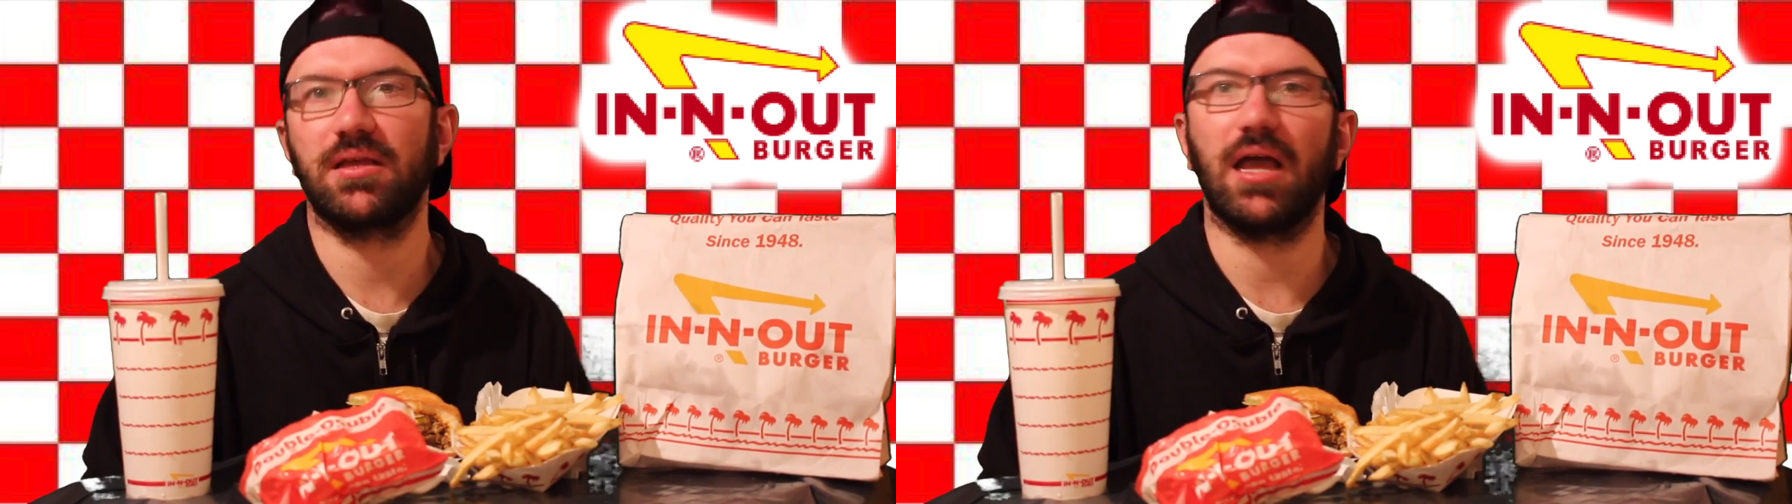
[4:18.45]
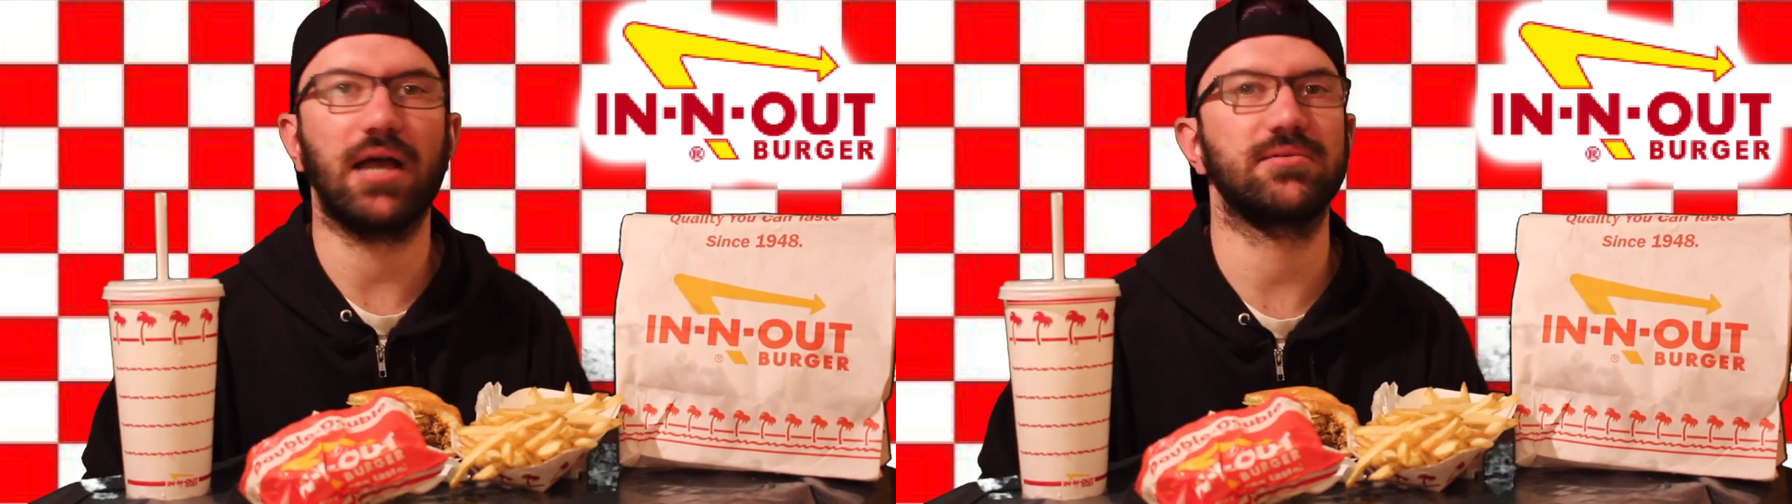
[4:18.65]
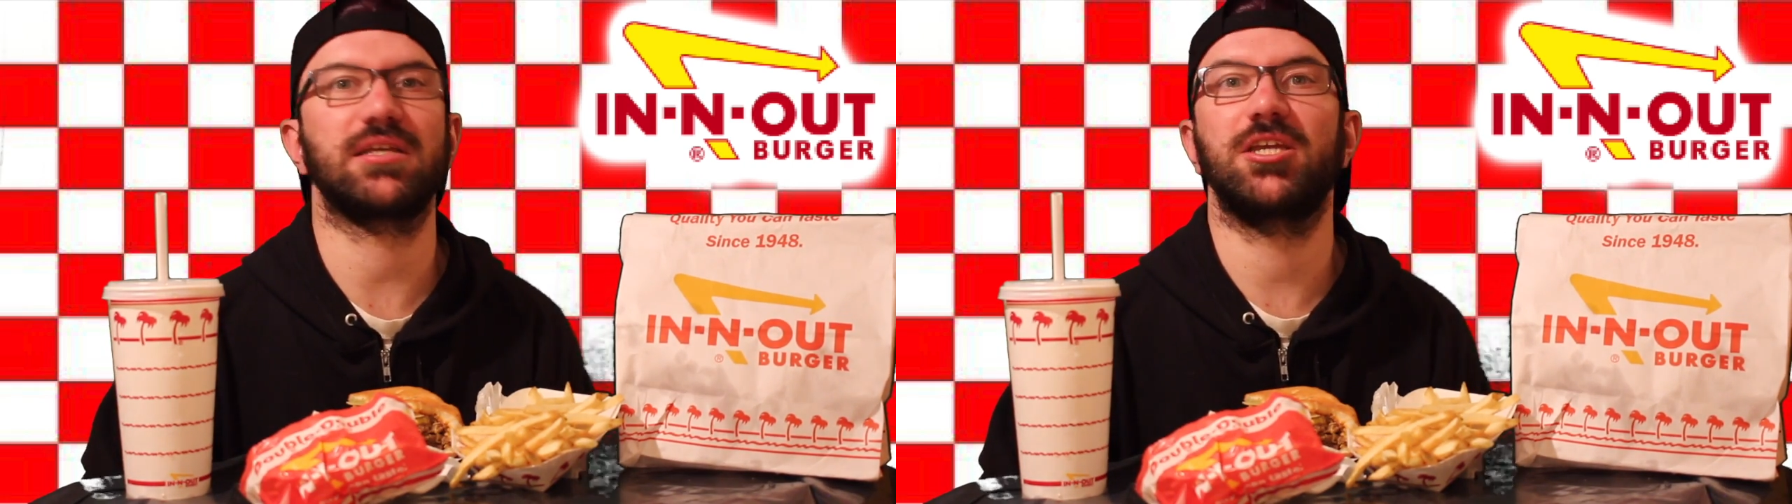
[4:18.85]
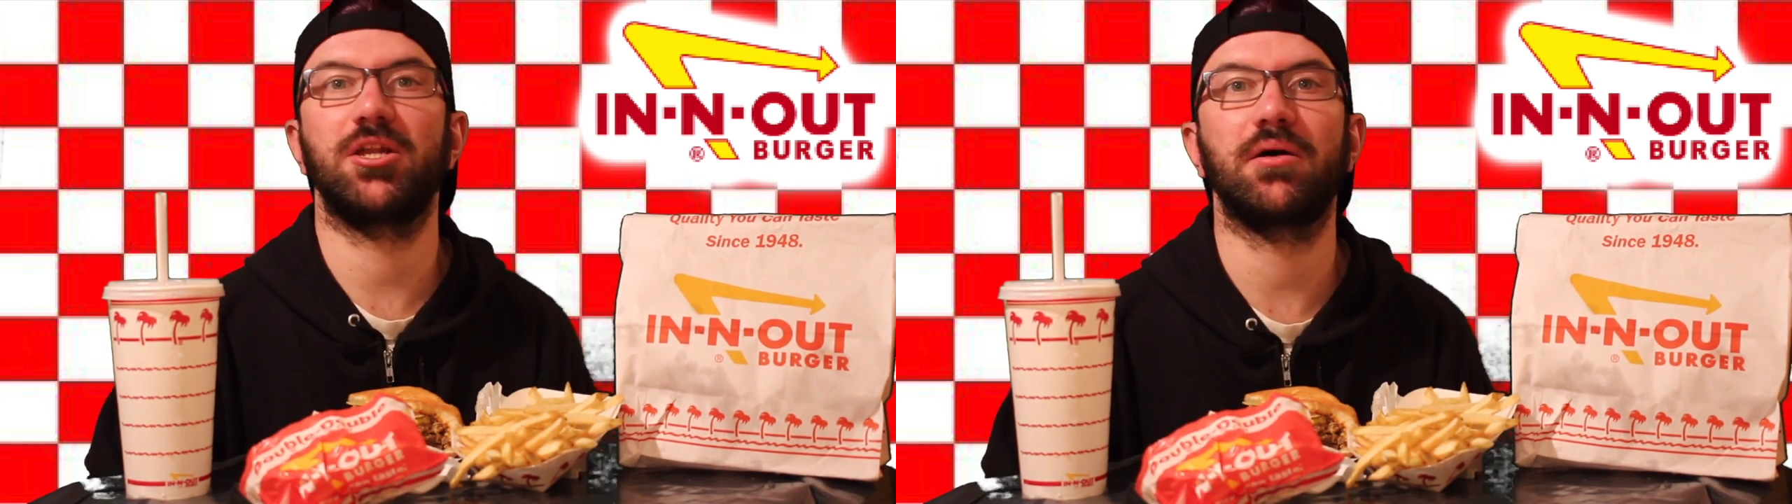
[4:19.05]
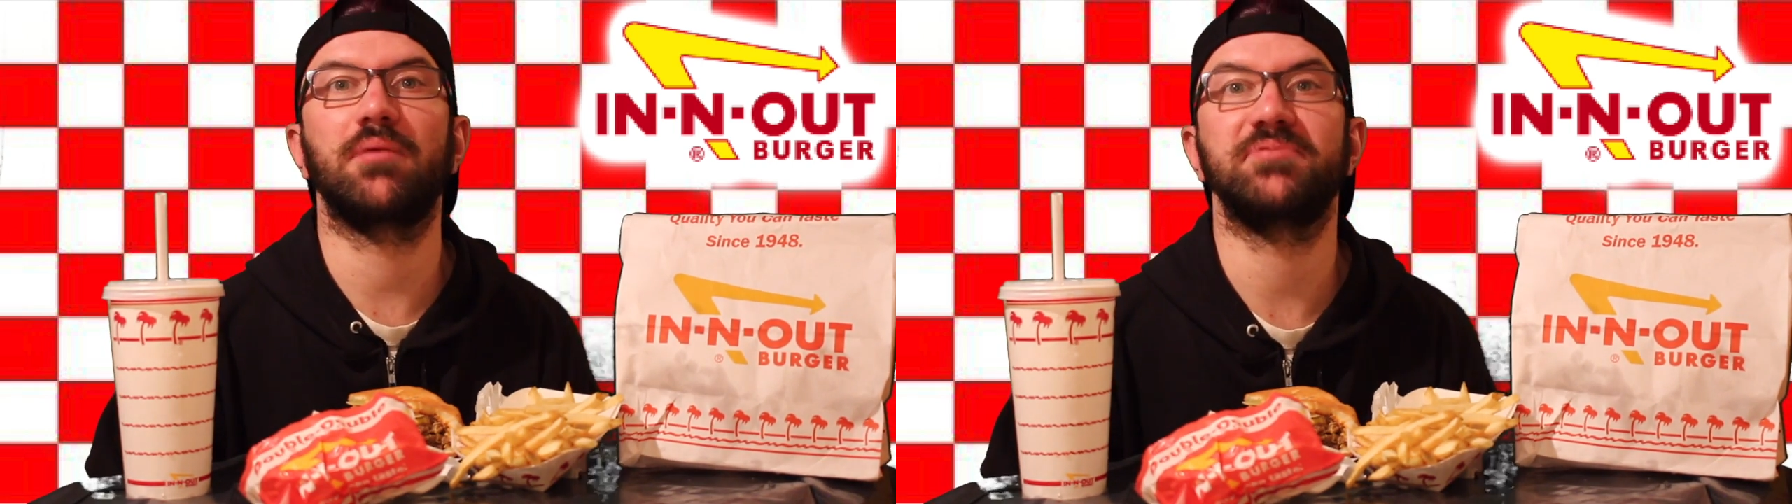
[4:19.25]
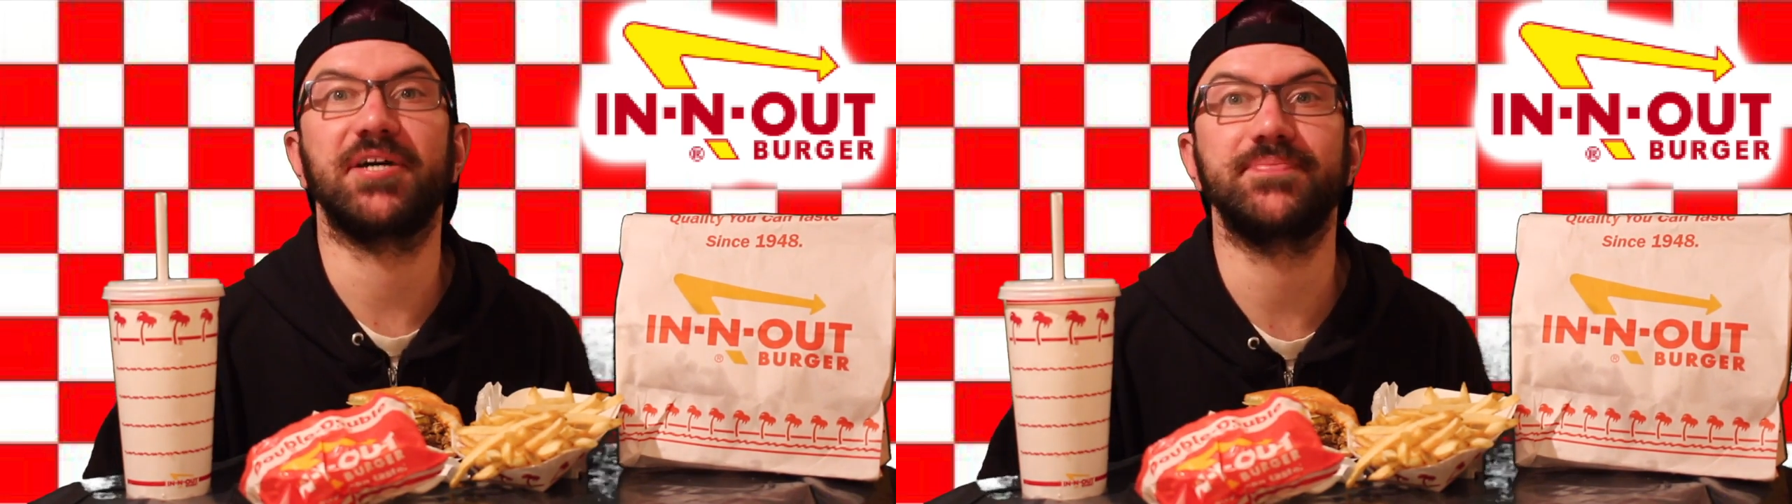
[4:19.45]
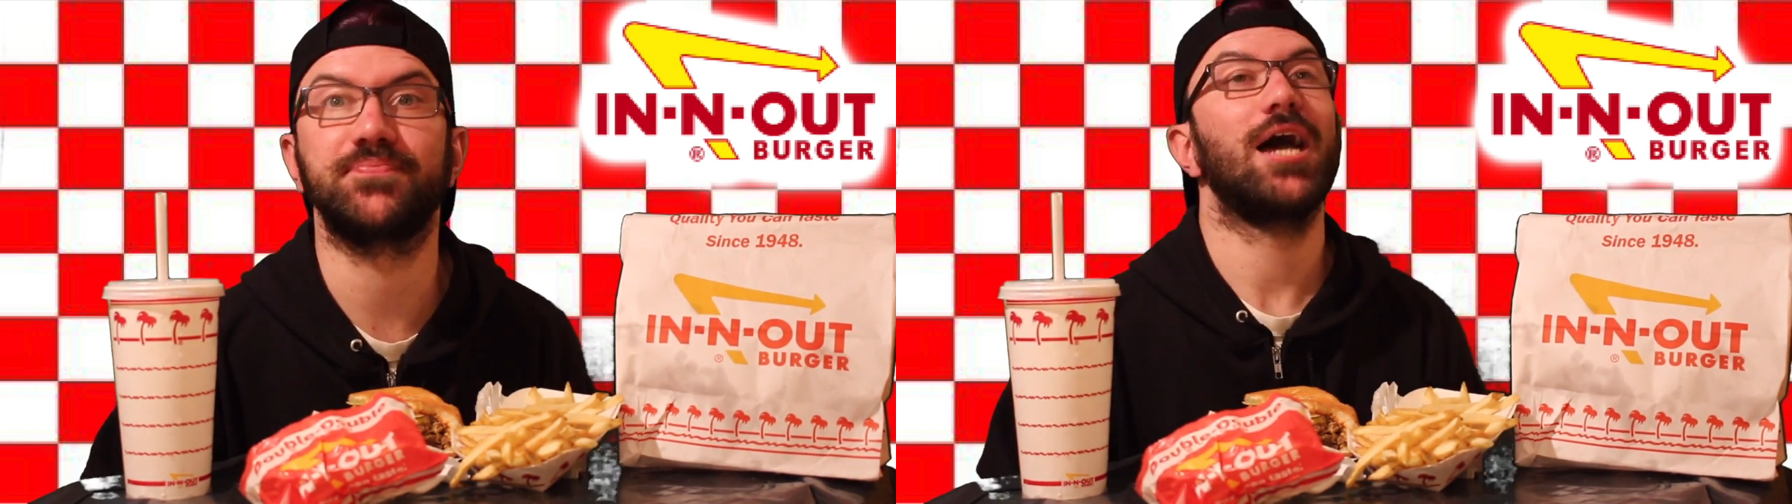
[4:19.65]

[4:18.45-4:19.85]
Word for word: I was like, you know, I'm done.